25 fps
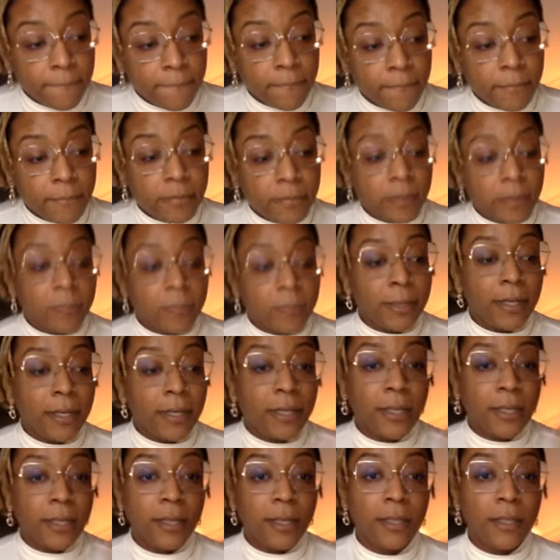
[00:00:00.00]

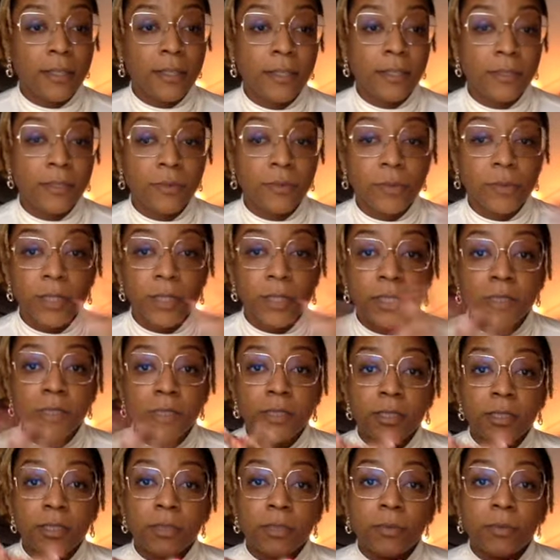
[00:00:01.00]
Somebody in this
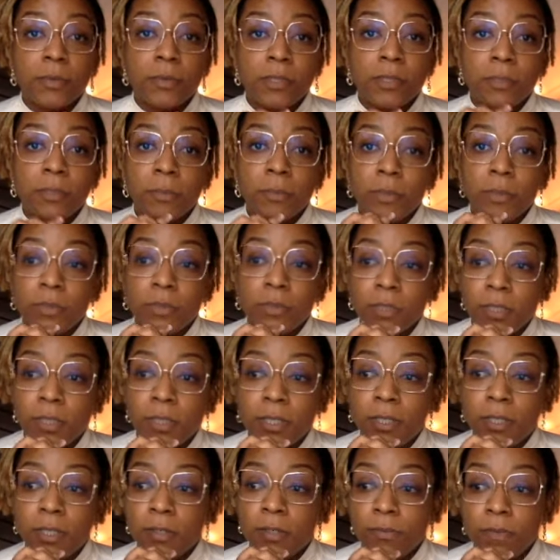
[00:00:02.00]
relationship was
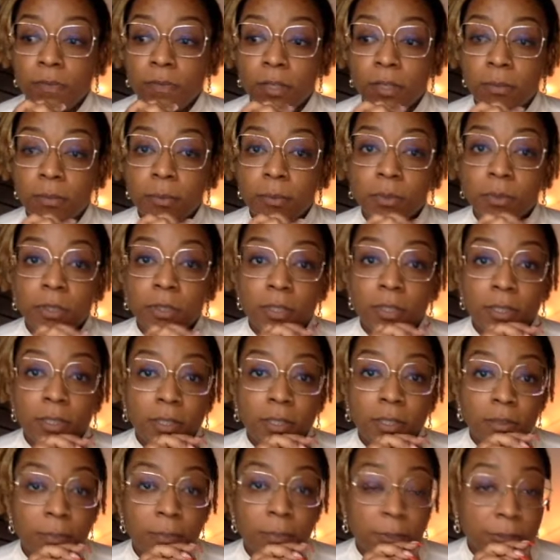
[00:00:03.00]
emotionally unavailable to the
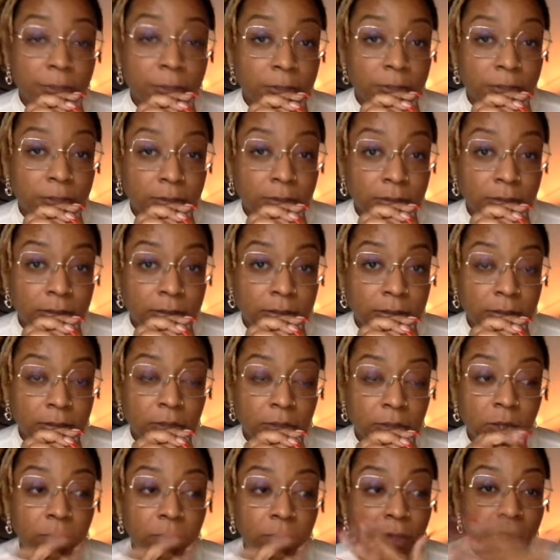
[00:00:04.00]
other person. So
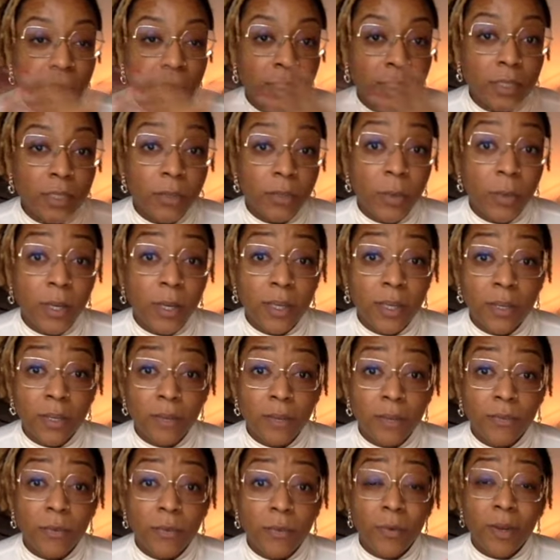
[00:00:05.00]
something couldn't quite get
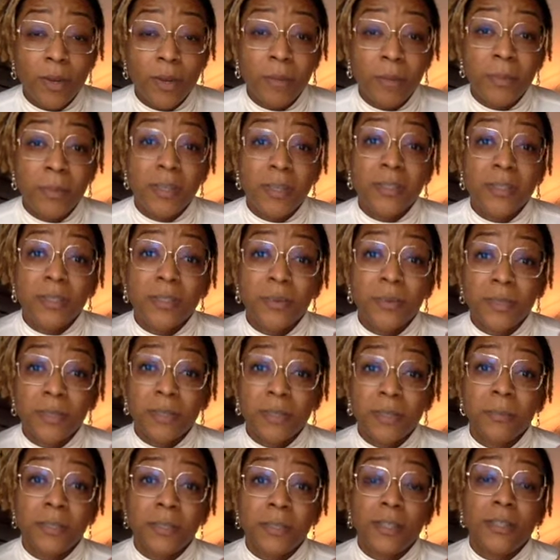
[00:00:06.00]
off the ground because there was
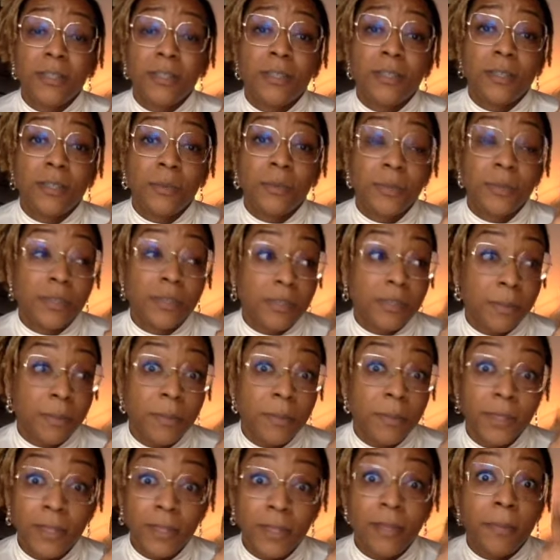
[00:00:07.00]
something there was
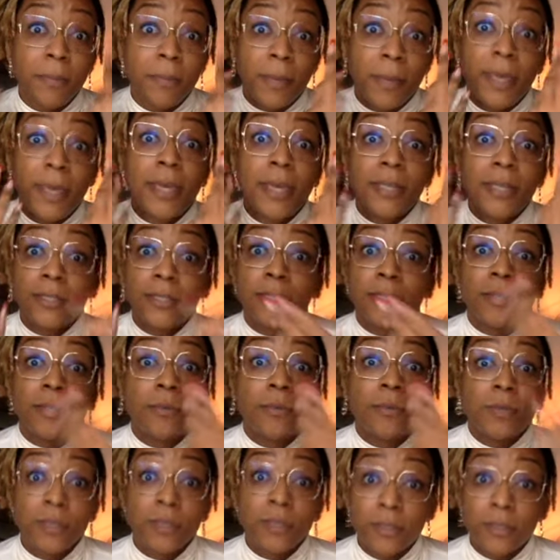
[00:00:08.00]
something in the past that
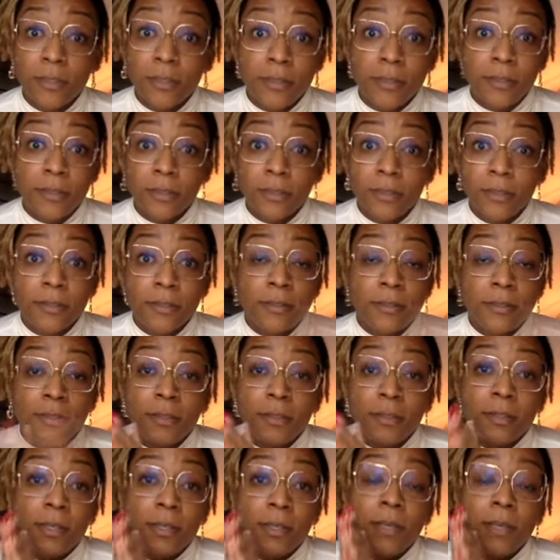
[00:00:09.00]
was
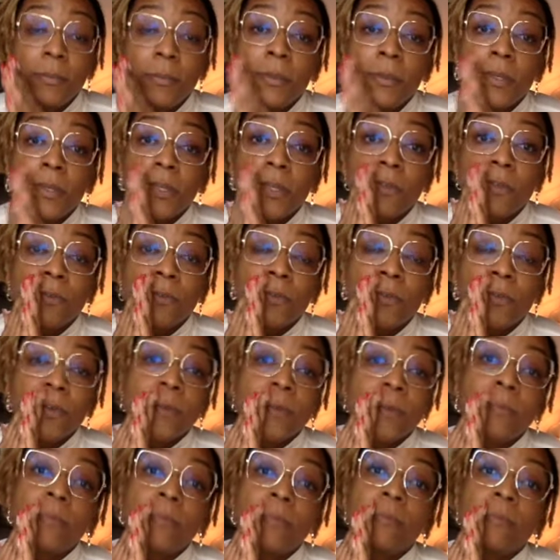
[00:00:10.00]
keeping it
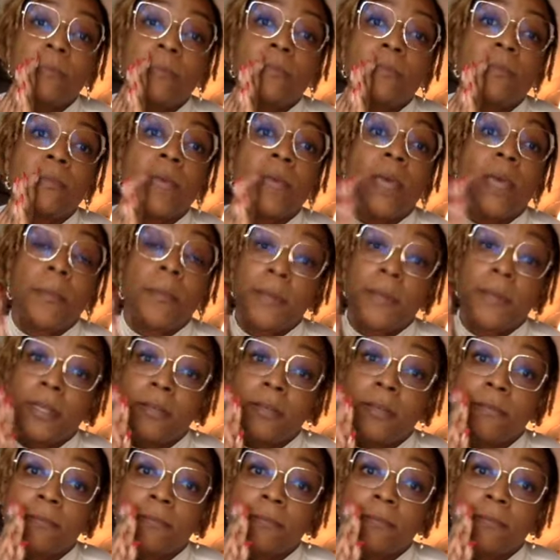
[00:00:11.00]
from happening.